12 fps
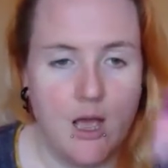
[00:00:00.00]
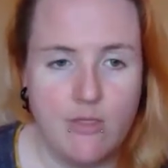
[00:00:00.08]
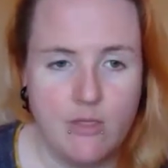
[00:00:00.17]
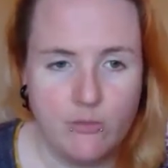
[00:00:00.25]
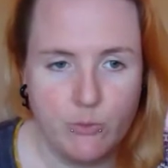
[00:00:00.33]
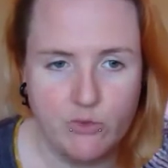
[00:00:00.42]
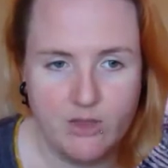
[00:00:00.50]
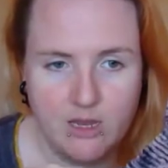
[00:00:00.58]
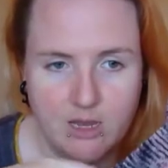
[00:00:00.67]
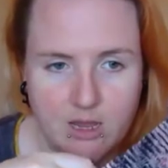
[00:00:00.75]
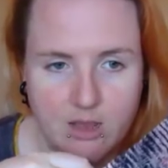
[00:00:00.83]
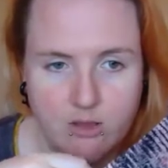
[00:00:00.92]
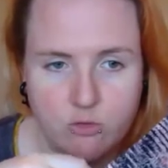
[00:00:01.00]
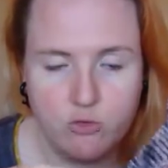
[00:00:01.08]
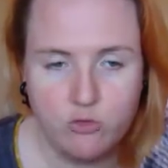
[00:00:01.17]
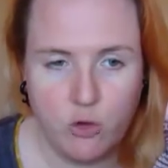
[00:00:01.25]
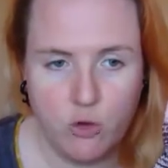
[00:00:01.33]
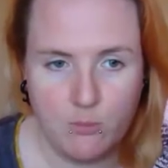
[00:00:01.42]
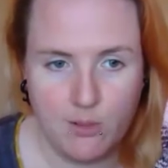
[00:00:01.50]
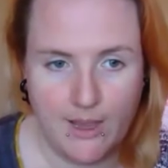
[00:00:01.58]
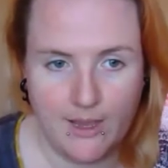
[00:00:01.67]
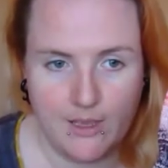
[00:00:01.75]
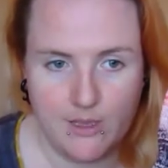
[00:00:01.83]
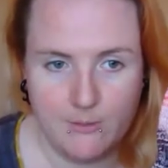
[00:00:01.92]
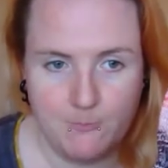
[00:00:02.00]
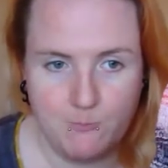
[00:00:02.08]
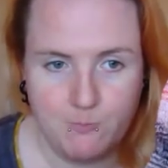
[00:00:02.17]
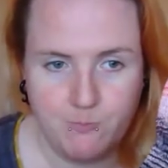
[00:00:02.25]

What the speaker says: and this was in a sock blank.